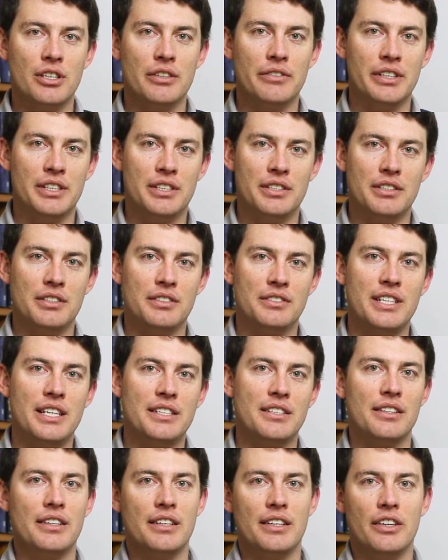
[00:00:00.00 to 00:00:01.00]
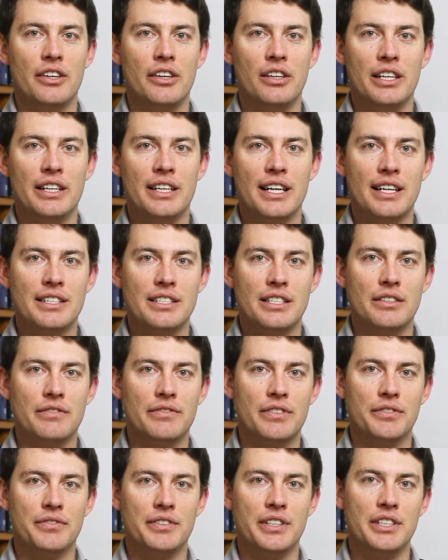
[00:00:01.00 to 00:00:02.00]
of it, set in the early
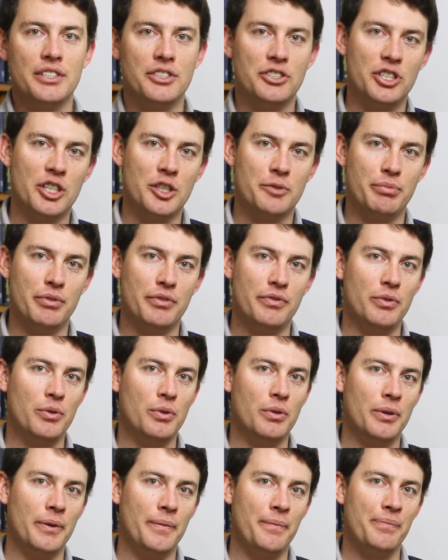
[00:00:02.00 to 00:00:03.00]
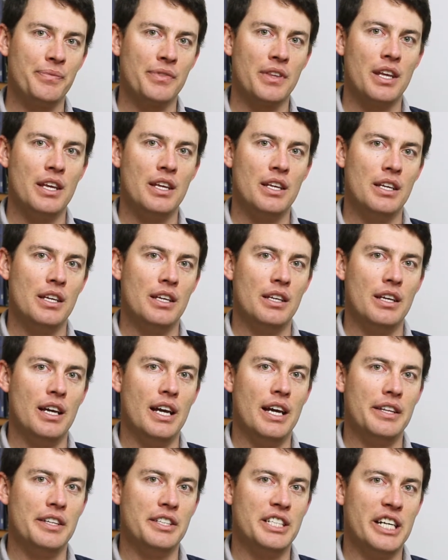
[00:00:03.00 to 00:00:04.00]
1950s, just before
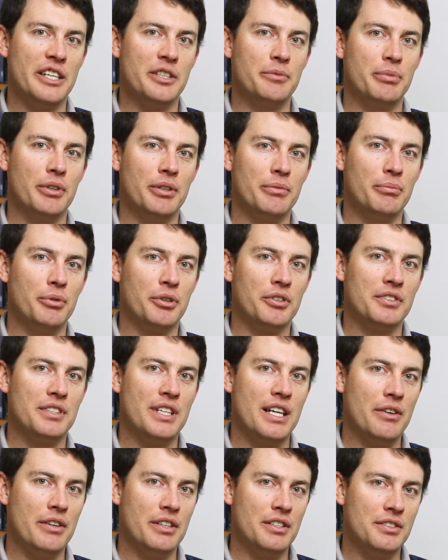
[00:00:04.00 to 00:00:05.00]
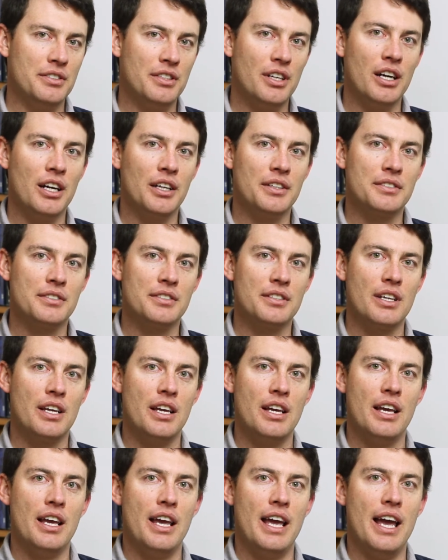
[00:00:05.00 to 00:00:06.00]
the James Bond book series starts.
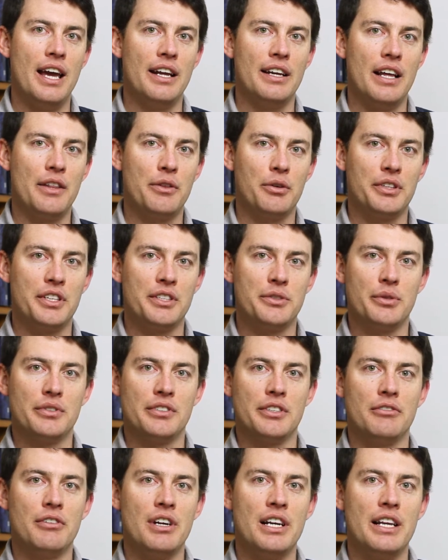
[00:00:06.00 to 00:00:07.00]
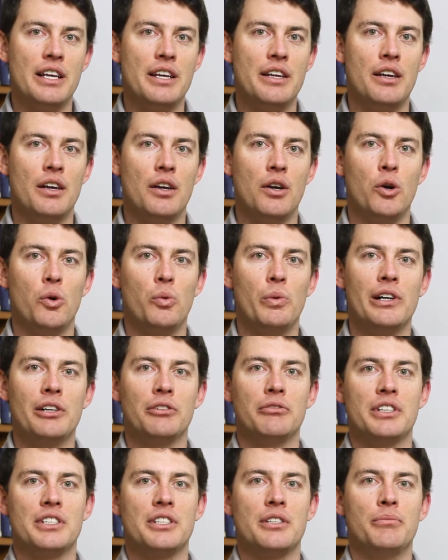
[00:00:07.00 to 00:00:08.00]
And I thought this was a really well
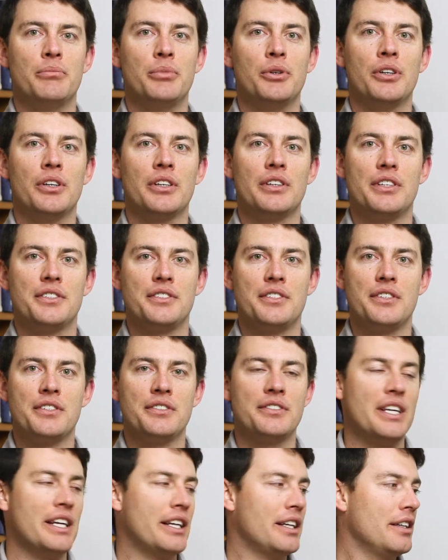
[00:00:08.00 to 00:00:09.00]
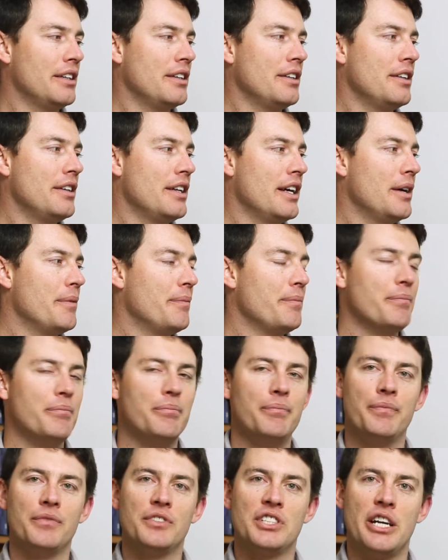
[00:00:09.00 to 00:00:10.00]
written book. This is the second
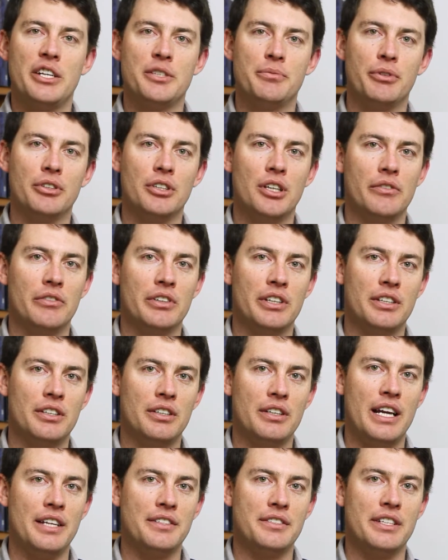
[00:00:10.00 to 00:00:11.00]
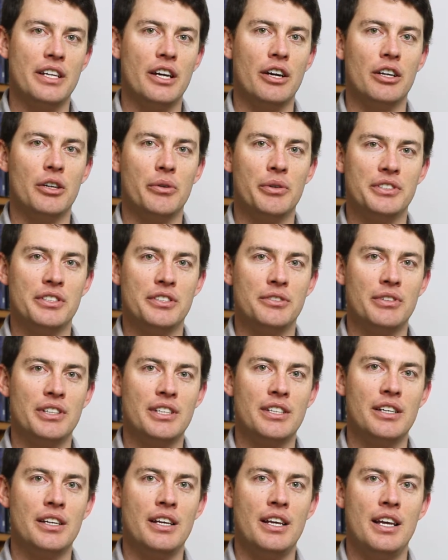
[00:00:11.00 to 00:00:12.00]
James Bond novel that Anthony Horowitz has
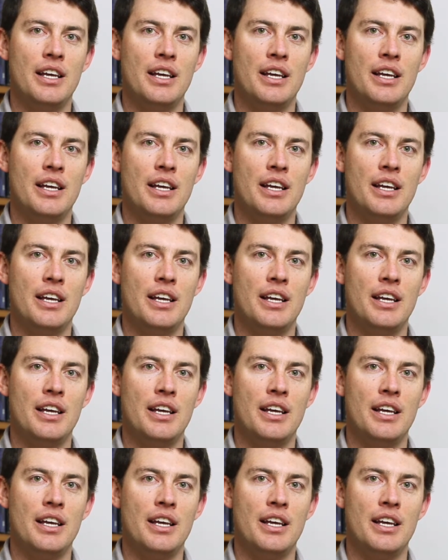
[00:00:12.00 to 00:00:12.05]
written,